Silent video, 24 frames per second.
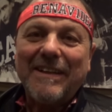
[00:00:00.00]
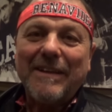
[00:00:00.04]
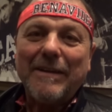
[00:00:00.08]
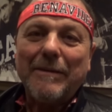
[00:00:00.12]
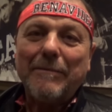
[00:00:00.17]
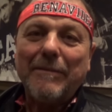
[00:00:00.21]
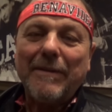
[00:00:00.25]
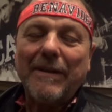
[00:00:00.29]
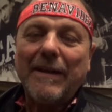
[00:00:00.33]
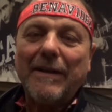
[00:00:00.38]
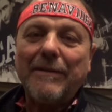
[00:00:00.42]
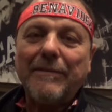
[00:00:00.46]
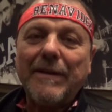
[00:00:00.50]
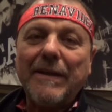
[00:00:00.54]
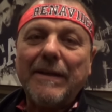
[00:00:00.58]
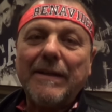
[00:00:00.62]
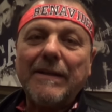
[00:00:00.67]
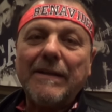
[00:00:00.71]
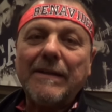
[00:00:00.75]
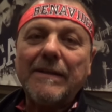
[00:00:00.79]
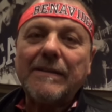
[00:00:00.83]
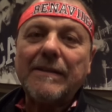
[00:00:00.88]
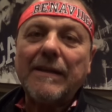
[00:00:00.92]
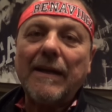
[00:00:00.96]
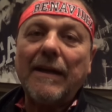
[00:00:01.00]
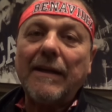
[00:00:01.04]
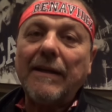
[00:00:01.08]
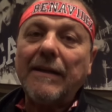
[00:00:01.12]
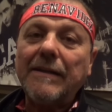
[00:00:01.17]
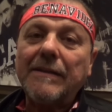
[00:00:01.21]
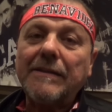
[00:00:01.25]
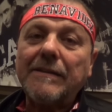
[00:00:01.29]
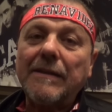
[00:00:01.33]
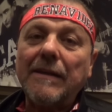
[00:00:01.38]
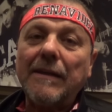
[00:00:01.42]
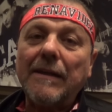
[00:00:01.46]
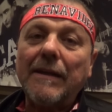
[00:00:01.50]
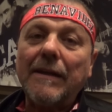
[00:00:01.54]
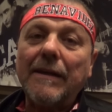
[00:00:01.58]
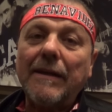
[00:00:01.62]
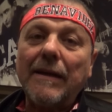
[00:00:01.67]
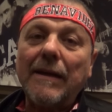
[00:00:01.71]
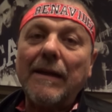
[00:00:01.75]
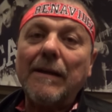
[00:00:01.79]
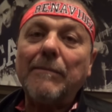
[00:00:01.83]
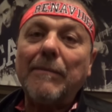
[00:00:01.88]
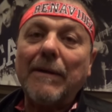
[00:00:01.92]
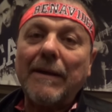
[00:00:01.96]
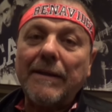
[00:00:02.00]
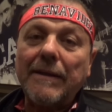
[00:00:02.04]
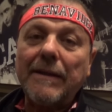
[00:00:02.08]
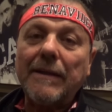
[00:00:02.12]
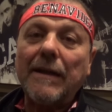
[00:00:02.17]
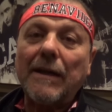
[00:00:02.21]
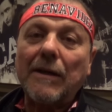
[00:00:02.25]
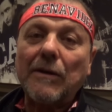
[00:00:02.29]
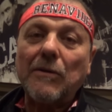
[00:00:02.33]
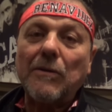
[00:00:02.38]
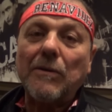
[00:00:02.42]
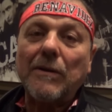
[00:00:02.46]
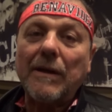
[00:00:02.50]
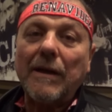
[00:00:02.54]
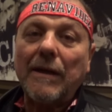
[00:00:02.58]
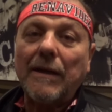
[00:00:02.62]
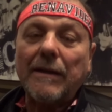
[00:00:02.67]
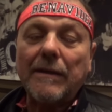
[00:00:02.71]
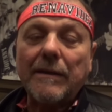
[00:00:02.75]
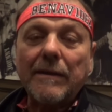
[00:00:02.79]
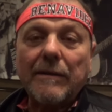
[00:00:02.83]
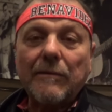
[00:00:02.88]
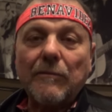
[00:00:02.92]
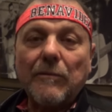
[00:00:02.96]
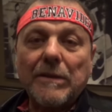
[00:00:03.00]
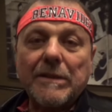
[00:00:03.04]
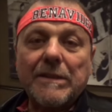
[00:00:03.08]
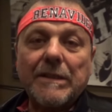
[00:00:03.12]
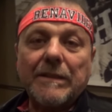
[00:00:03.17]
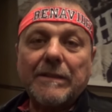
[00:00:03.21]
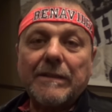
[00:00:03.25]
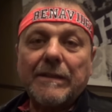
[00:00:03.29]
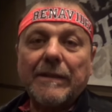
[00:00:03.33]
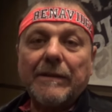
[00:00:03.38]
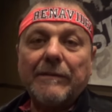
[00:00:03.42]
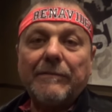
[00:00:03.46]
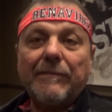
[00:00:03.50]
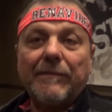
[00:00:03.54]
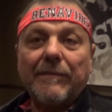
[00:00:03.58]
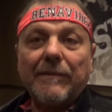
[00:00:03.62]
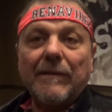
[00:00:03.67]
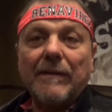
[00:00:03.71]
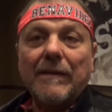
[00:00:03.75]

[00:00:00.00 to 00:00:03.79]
Eh, Benavidez, and it's eh, El Bandera Roja, which is a